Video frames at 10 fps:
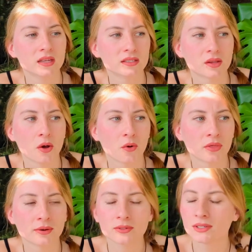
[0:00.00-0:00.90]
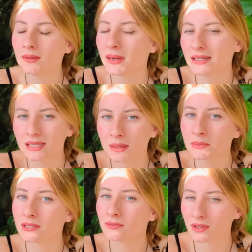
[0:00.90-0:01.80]
So those are my
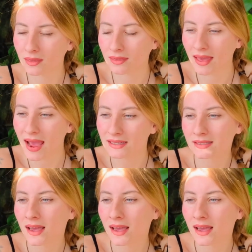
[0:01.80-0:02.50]
tips for that.